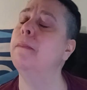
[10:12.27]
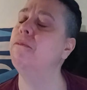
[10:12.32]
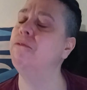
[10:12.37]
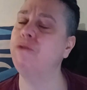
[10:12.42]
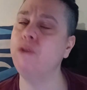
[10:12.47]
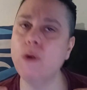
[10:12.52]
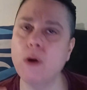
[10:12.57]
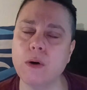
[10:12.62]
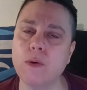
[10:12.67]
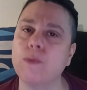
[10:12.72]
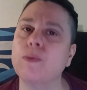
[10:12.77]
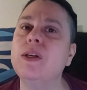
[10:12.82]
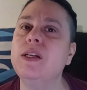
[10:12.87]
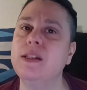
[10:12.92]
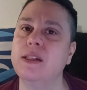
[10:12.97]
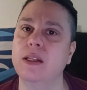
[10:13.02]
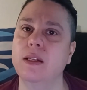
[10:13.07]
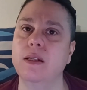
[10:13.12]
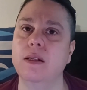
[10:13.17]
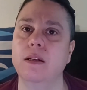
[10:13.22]
for a
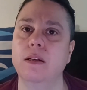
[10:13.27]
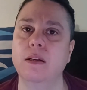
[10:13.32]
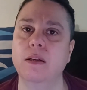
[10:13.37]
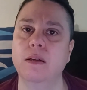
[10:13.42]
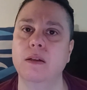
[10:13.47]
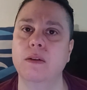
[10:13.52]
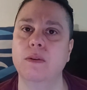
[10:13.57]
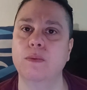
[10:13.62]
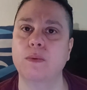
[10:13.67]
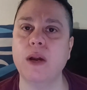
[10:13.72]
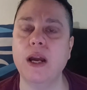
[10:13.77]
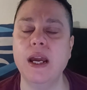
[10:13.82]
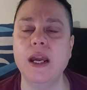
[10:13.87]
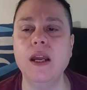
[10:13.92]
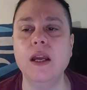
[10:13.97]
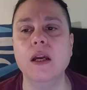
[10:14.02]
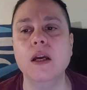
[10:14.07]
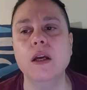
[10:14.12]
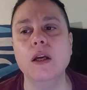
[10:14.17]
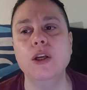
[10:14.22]
reason,
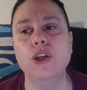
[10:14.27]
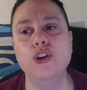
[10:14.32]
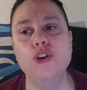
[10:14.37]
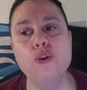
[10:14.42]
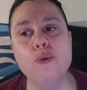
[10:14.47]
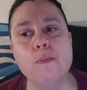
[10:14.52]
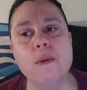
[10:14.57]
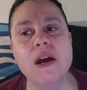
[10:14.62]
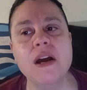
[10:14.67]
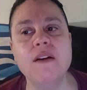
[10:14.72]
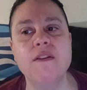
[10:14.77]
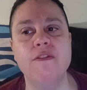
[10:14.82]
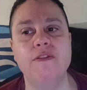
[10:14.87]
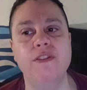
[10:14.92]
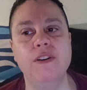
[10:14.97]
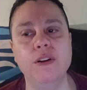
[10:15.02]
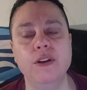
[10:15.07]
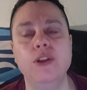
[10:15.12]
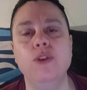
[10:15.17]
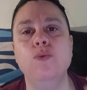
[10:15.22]
right? You may have
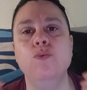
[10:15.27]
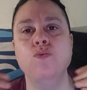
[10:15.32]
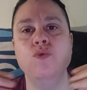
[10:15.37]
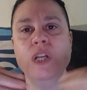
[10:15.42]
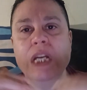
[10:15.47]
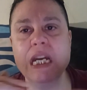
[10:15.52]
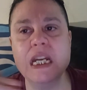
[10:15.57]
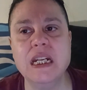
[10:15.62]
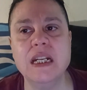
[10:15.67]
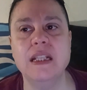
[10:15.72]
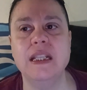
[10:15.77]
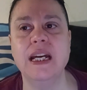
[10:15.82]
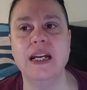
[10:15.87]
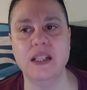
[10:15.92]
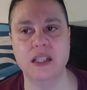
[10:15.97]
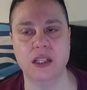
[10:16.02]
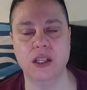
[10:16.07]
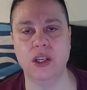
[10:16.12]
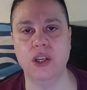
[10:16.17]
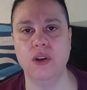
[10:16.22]
felt you needed
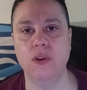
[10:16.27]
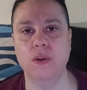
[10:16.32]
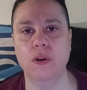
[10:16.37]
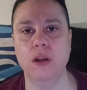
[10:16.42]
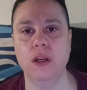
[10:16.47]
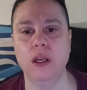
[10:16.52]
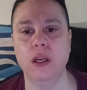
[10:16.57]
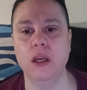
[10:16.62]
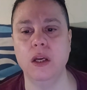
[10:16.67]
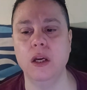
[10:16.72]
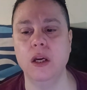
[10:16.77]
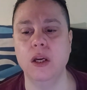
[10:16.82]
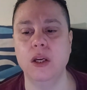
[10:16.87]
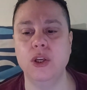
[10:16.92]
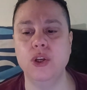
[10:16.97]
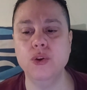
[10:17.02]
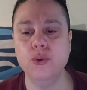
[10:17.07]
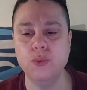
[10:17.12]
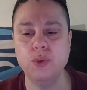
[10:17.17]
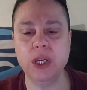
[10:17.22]
that security.
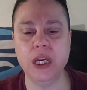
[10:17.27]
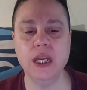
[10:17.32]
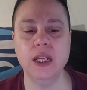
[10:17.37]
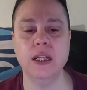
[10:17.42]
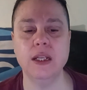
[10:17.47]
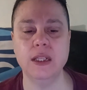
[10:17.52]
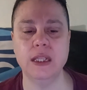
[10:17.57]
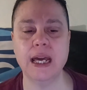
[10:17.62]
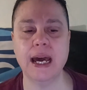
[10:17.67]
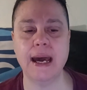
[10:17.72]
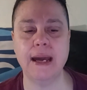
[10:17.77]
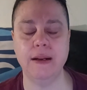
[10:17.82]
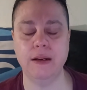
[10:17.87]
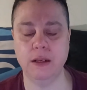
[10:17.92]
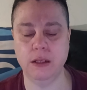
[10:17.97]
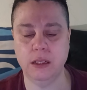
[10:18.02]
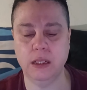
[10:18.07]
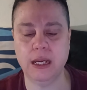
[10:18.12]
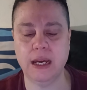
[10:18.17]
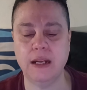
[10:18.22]
You needed that
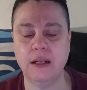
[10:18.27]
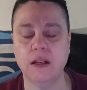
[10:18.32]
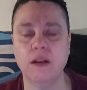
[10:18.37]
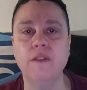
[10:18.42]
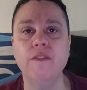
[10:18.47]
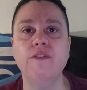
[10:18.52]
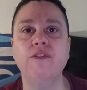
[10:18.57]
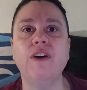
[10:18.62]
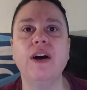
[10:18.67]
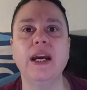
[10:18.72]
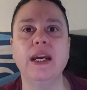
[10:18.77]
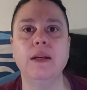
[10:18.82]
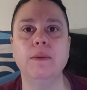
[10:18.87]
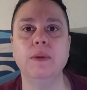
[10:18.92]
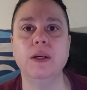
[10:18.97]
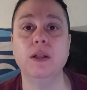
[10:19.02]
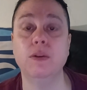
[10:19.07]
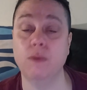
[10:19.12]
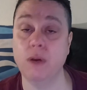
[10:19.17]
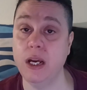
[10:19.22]

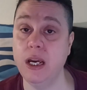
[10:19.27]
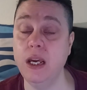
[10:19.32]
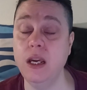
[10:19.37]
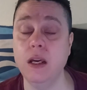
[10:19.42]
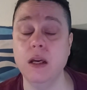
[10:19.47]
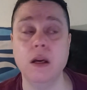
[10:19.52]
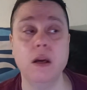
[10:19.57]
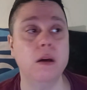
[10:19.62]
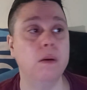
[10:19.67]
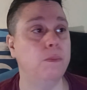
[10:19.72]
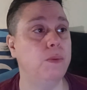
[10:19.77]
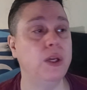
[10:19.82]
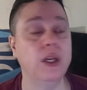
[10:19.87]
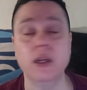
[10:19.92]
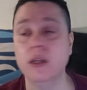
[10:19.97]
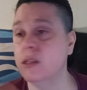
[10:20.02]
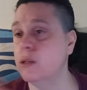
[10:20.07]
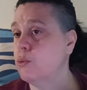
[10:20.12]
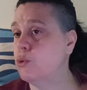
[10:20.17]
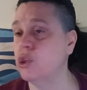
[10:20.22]
confinement, right?
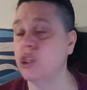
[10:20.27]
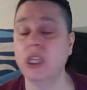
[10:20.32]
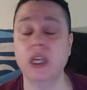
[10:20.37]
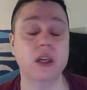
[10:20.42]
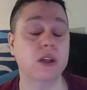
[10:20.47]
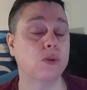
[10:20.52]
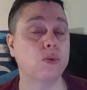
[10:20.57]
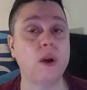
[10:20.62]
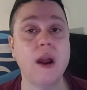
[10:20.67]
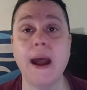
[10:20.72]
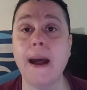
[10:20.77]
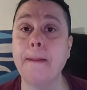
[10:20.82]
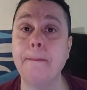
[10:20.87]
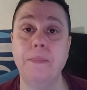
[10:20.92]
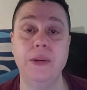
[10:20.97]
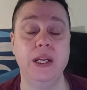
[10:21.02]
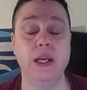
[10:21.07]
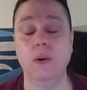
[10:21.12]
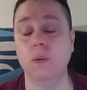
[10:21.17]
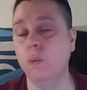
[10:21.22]
Because things were
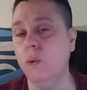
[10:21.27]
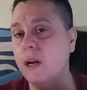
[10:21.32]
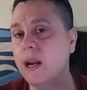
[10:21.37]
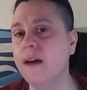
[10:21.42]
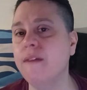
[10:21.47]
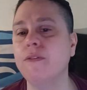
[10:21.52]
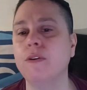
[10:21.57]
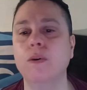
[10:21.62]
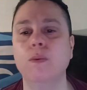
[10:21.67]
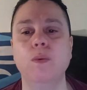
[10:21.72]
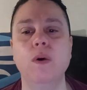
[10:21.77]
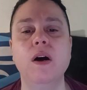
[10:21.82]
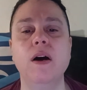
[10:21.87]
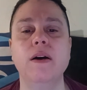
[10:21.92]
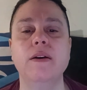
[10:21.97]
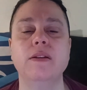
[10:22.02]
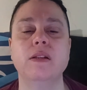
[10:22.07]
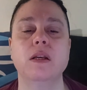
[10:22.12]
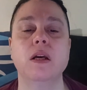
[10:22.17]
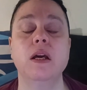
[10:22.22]
happening, whatever it
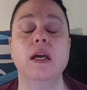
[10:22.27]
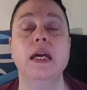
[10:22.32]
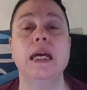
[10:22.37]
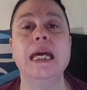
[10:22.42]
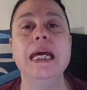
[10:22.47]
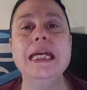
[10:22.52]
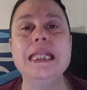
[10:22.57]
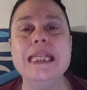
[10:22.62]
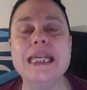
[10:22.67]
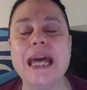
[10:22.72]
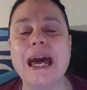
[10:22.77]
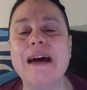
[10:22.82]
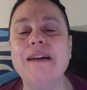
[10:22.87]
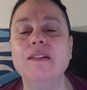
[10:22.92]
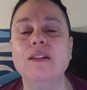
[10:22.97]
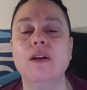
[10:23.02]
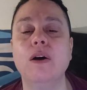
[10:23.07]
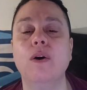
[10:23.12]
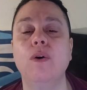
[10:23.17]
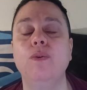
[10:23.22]
was. In the
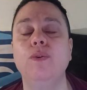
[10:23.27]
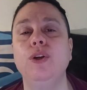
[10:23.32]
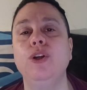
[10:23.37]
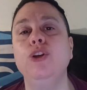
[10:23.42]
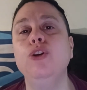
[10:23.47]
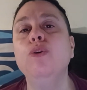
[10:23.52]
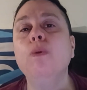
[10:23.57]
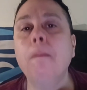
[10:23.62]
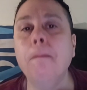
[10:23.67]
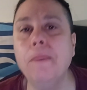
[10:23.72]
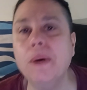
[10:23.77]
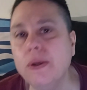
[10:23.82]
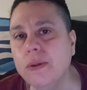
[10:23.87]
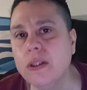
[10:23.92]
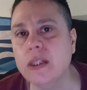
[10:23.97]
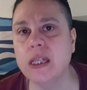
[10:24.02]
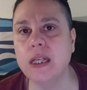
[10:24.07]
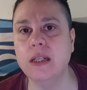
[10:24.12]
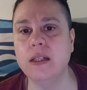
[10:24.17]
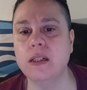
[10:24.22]
end, though, you
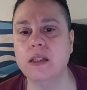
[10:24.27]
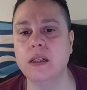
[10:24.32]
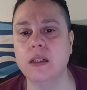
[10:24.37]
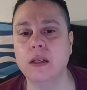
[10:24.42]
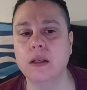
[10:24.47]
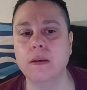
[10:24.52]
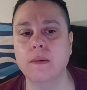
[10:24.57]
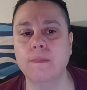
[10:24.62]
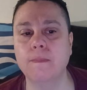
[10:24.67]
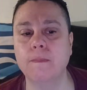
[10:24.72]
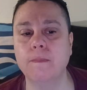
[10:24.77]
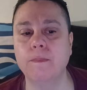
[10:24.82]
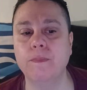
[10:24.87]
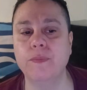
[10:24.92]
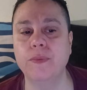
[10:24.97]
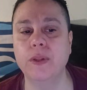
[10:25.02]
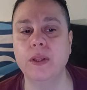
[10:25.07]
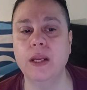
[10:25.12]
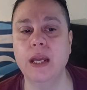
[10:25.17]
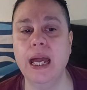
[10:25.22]
built it.
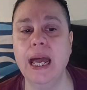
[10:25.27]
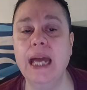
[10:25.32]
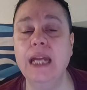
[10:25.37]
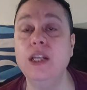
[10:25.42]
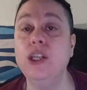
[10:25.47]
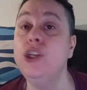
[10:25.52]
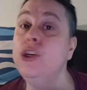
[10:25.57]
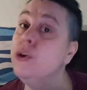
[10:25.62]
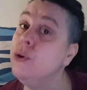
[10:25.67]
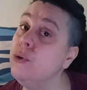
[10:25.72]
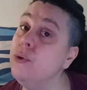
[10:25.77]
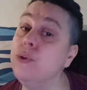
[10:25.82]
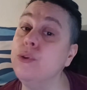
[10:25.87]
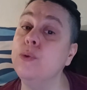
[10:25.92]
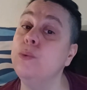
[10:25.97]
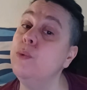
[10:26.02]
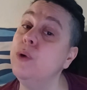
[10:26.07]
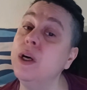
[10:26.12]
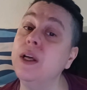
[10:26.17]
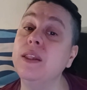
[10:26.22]
And you're
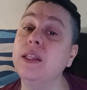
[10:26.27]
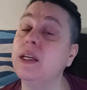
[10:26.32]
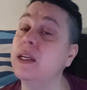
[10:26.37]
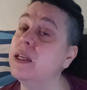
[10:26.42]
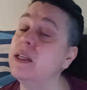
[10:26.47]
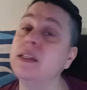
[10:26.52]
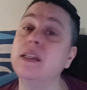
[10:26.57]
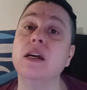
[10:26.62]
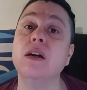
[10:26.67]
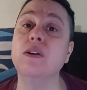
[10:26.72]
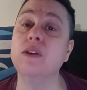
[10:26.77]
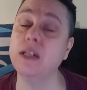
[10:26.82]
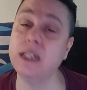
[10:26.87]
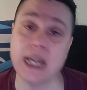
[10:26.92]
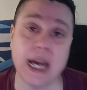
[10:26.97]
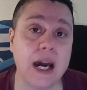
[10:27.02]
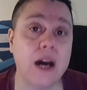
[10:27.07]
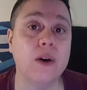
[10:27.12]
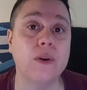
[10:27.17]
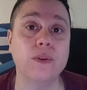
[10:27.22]
the one that can tear it
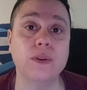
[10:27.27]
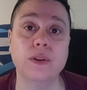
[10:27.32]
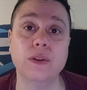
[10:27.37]
down.